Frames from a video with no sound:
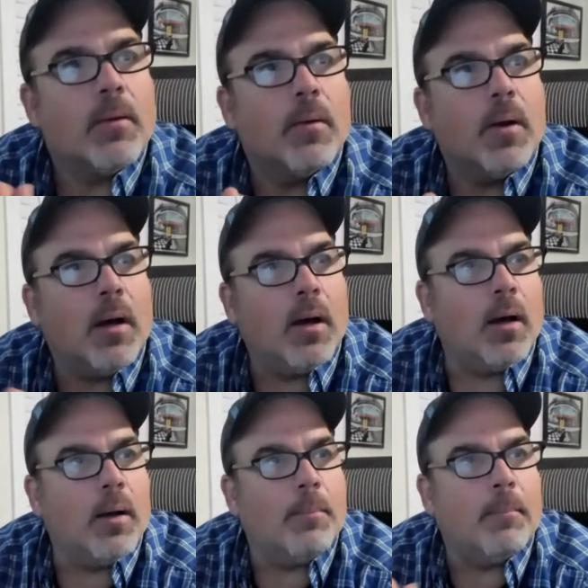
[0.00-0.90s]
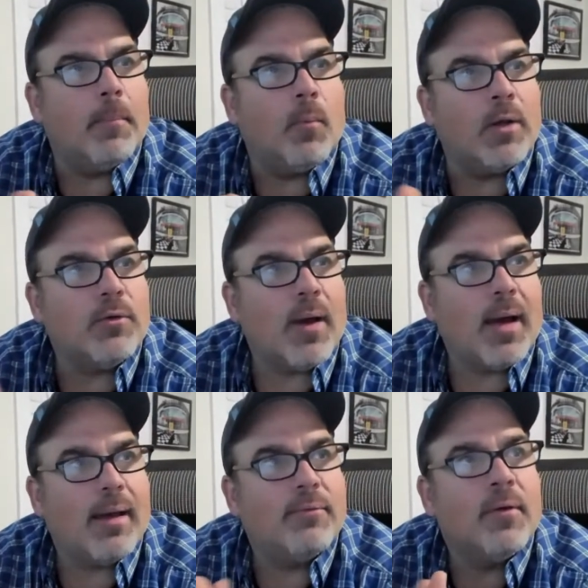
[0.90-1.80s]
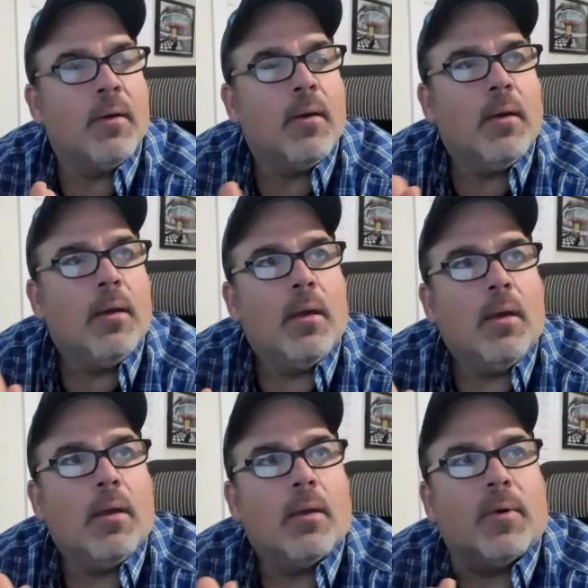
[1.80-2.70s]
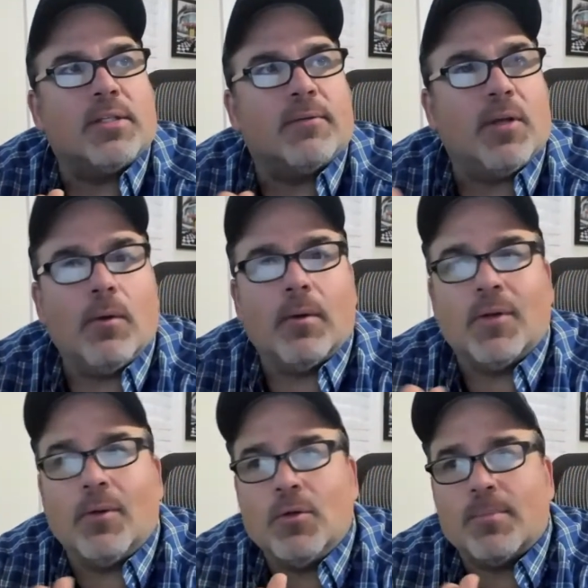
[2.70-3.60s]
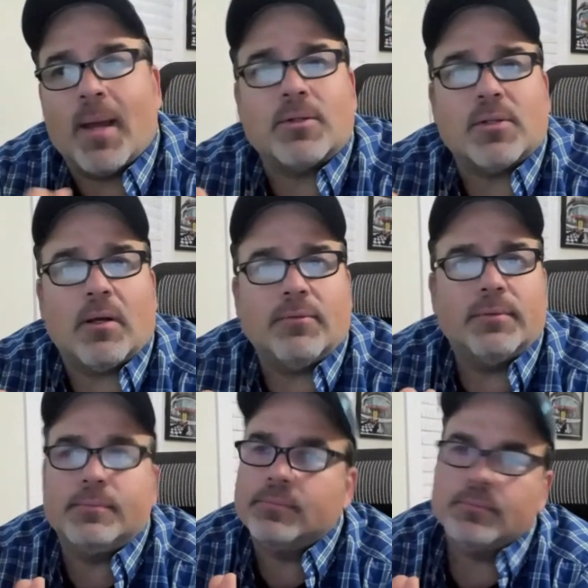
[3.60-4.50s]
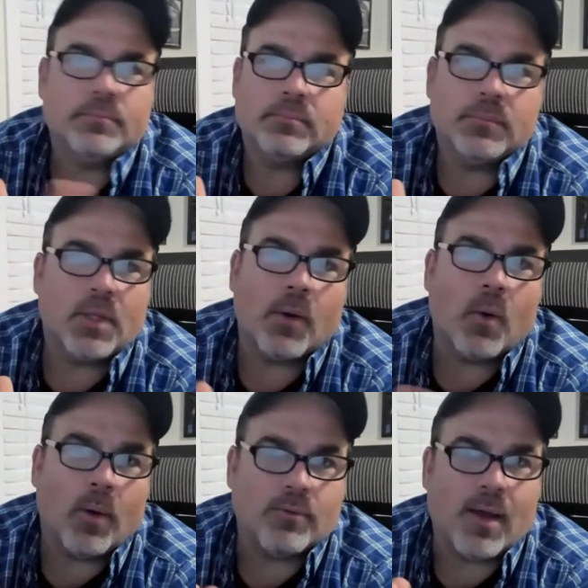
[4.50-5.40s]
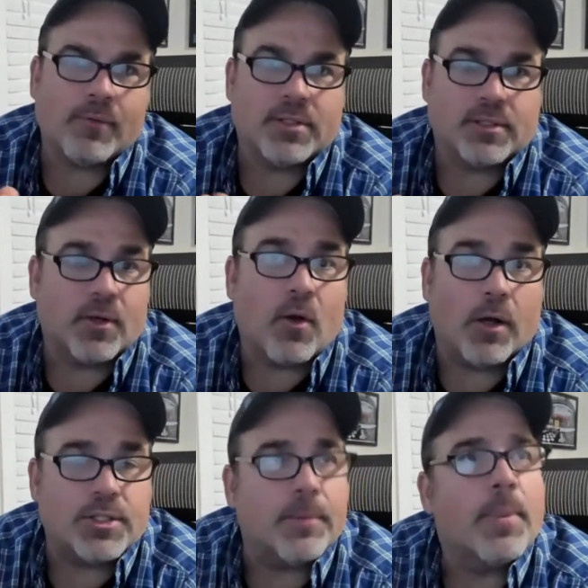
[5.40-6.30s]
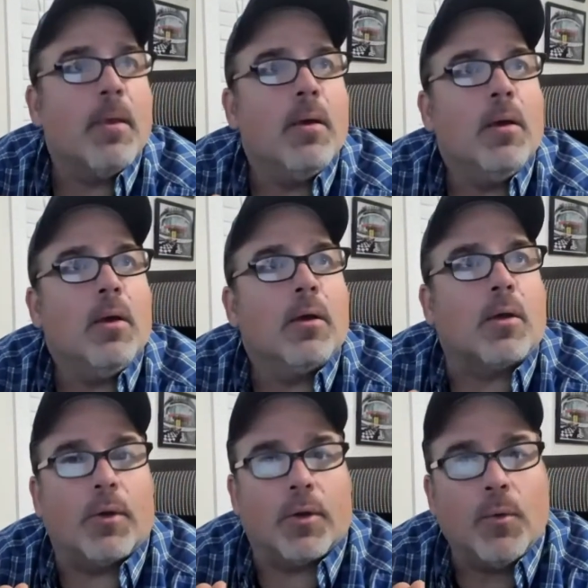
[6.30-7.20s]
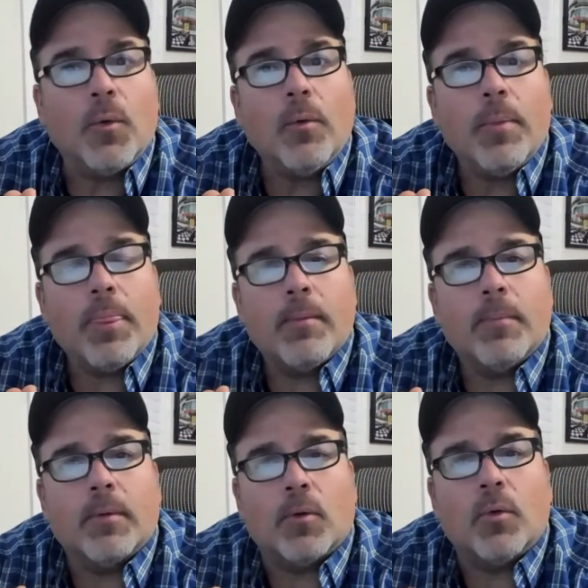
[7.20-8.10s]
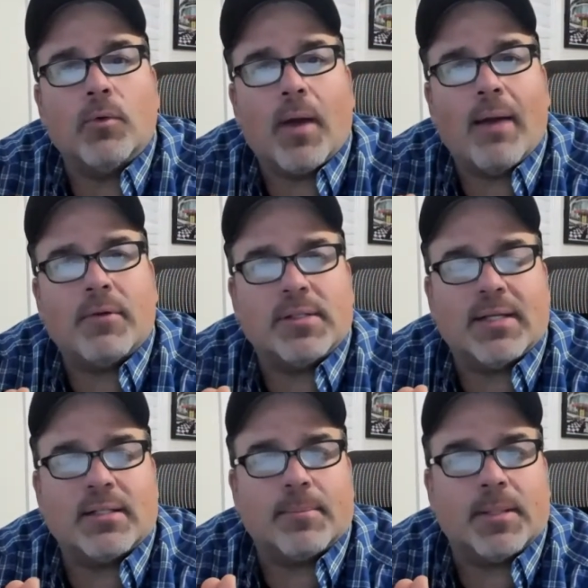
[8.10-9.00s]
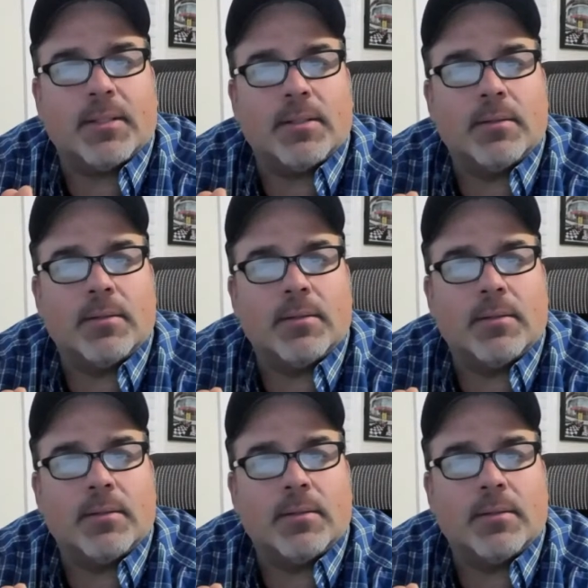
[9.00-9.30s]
OneDrive, which if you don't use Microsoft, don't go OneDrive because it's going to cost you. Go to Google Drive, because that's going to be